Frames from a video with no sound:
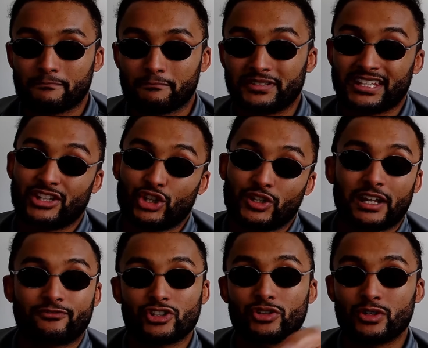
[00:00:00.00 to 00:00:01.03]
But then you could
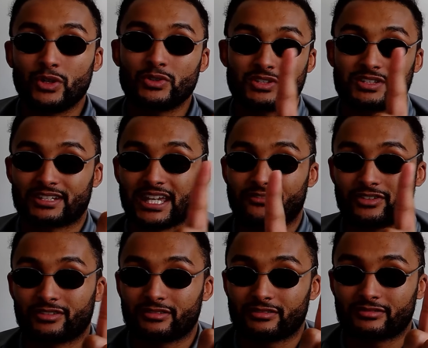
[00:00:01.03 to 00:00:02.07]
have two losers together
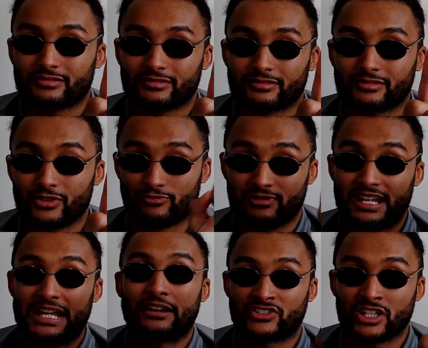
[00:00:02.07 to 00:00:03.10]
who
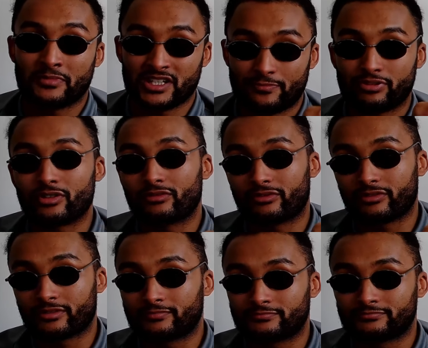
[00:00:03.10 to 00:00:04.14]
really have something to prove.
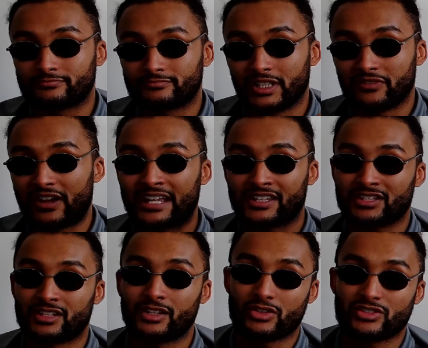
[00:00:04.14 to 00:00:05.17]
If
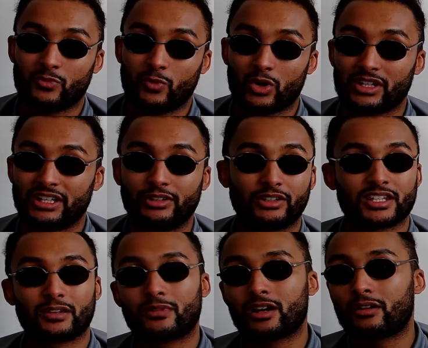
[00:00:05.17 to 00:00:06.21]
Anderson lost to Wardley, you could say,
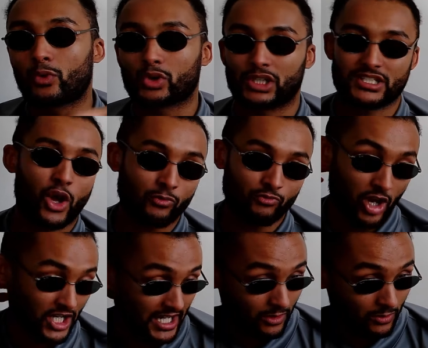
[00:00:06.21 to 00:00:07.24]
well, Wardley's on right
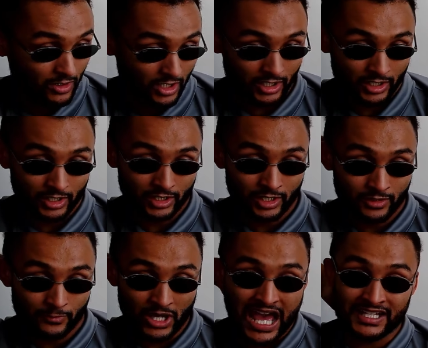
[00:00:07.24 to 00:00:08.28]
now.
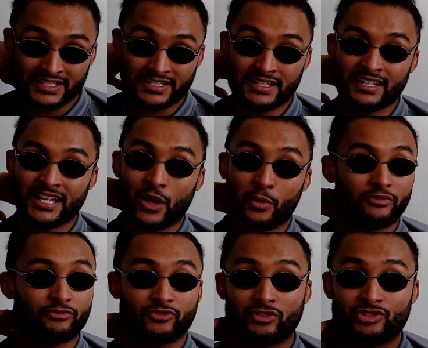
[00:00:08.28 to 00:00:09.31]
Put Anderson in there
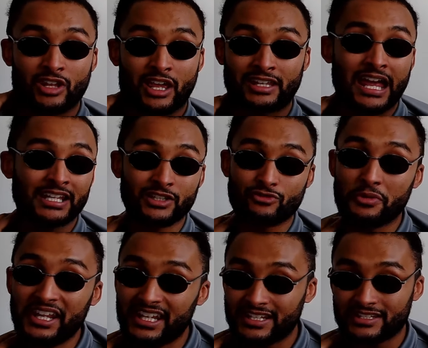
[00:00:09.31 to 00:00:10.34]
with Andy
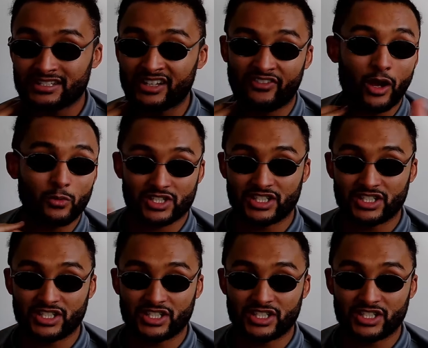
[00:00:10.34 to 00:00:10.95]
Ruiz. And if I was